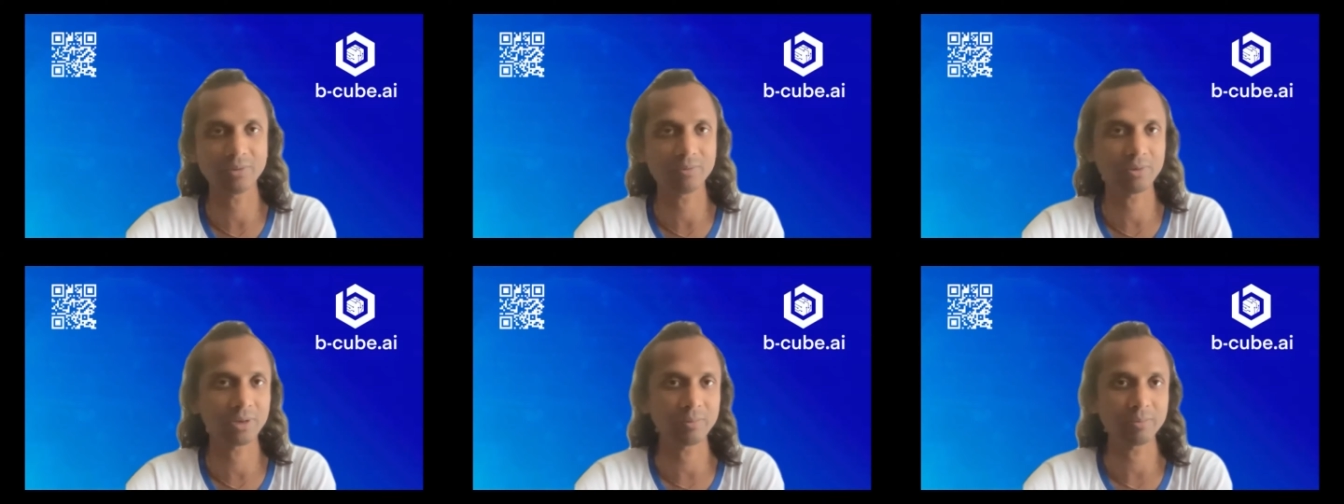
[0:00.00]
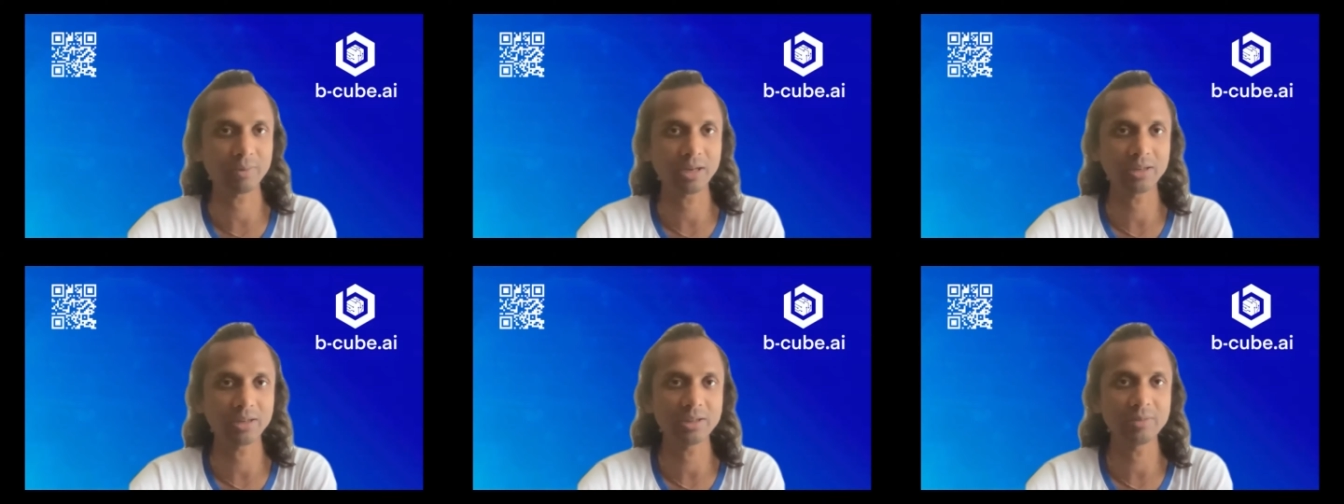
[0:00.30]
very
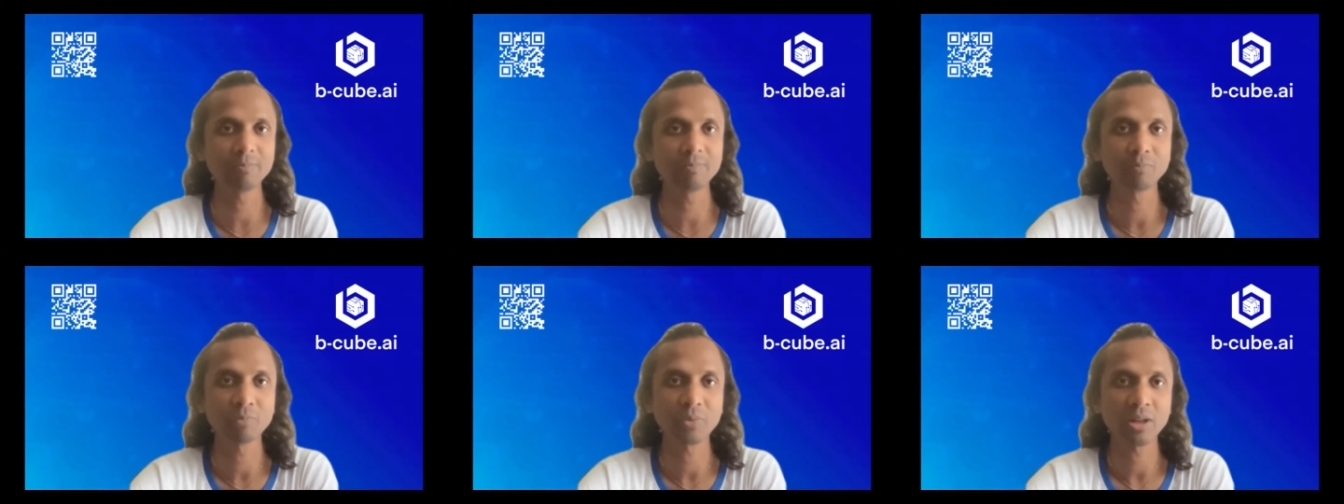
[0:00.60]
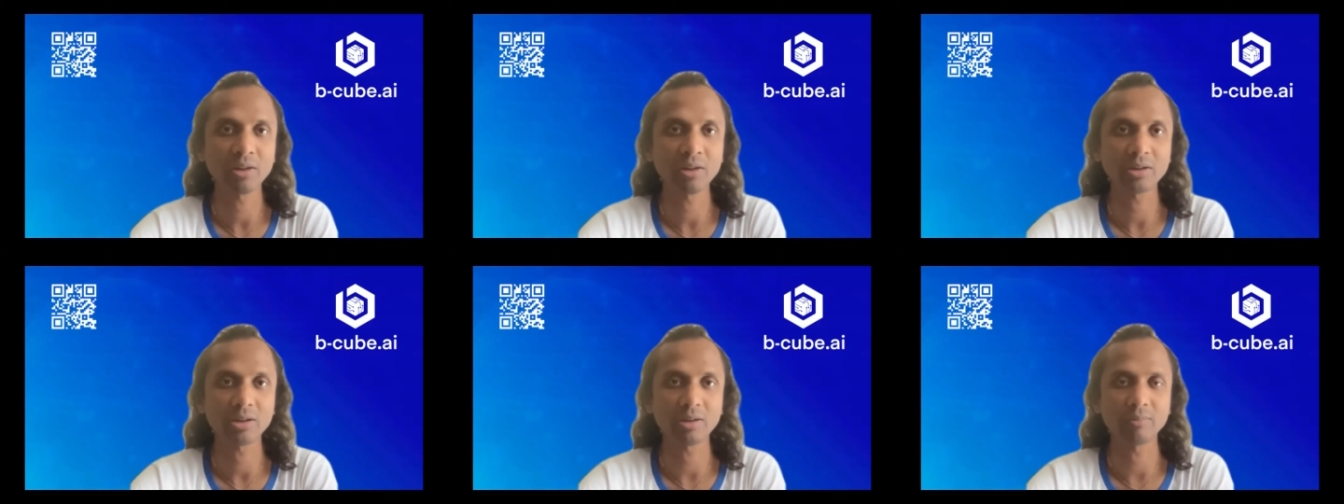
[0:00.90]
badly,
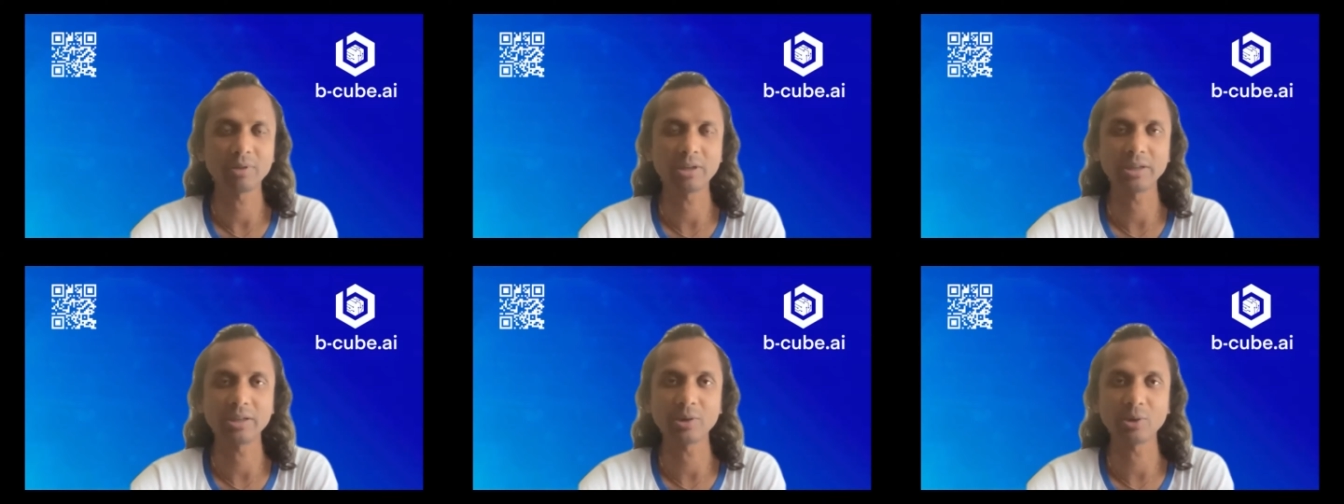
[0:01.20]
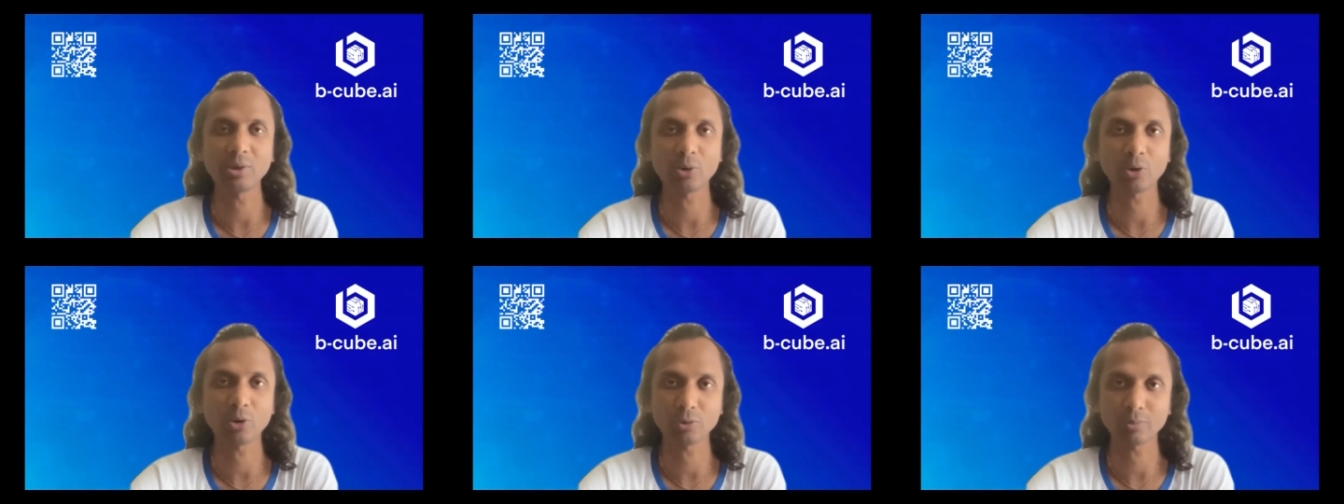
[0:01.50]
completely
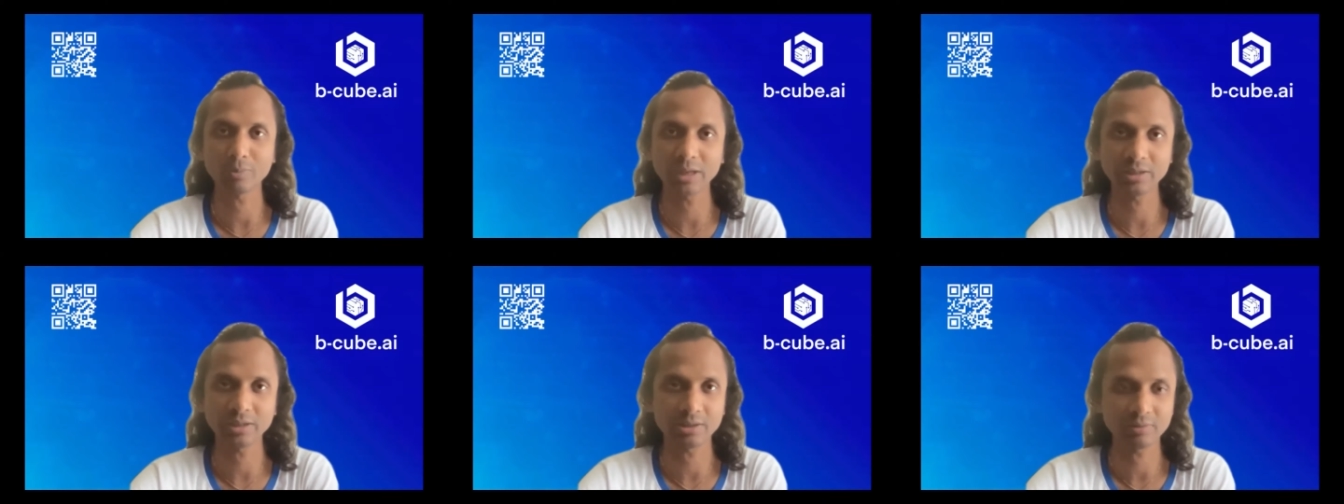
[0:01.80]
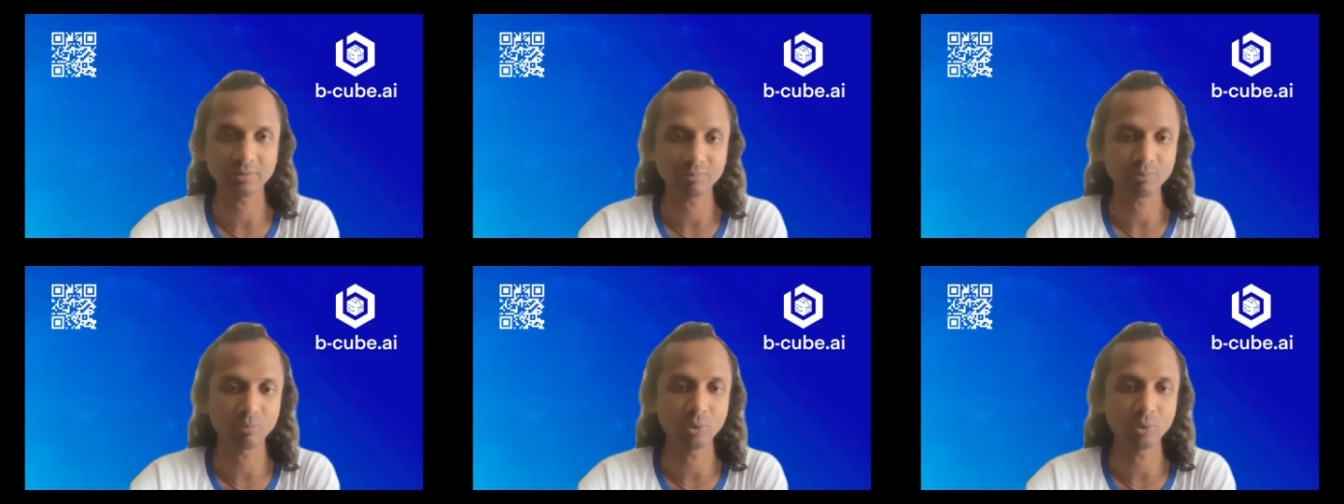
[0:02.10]
on automated
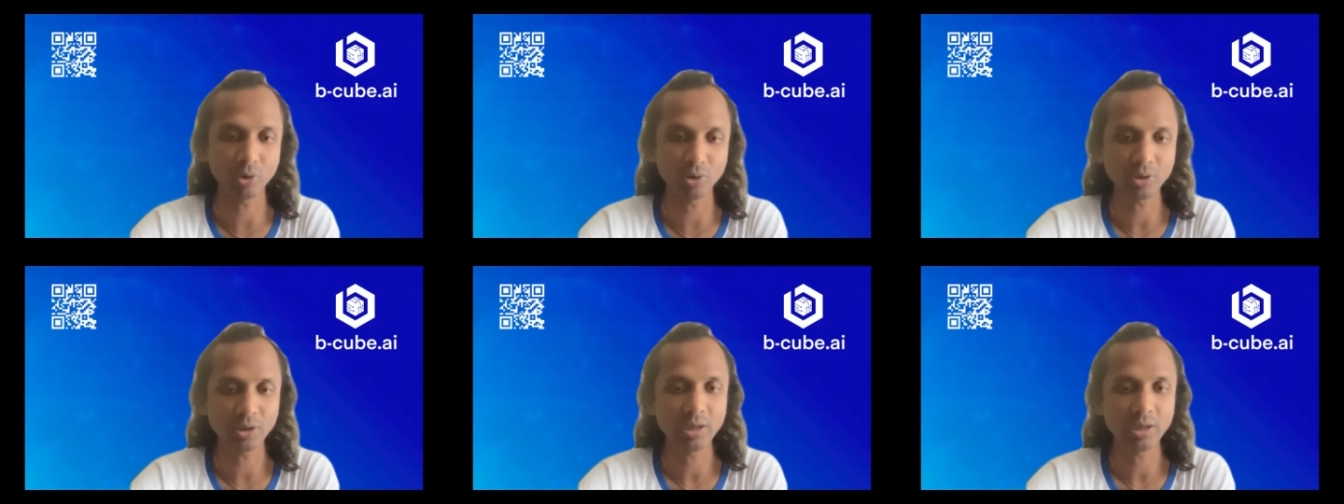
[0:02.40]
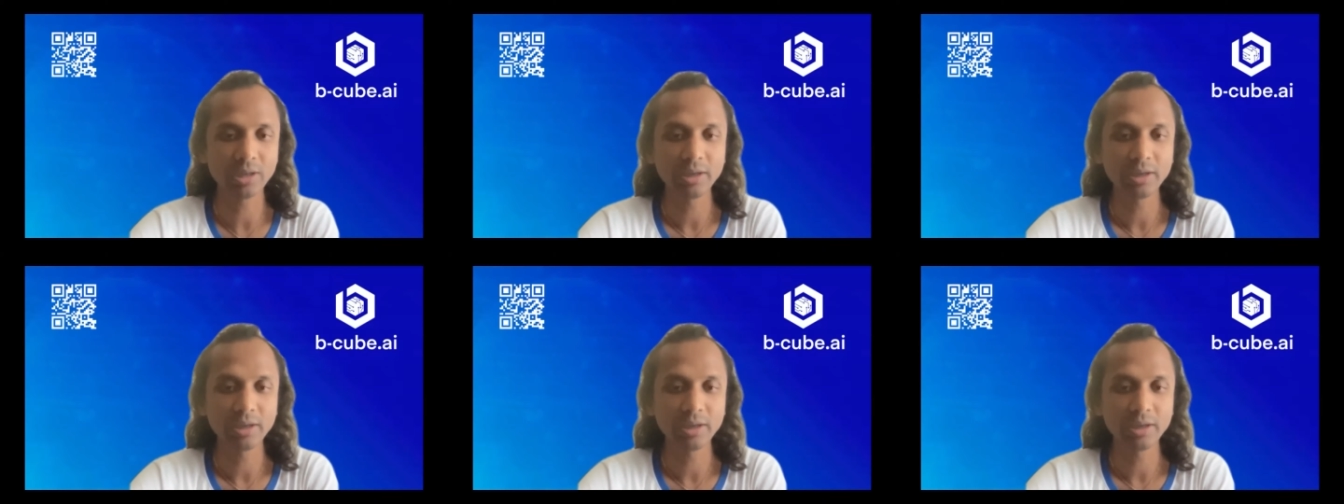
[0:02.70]
mode.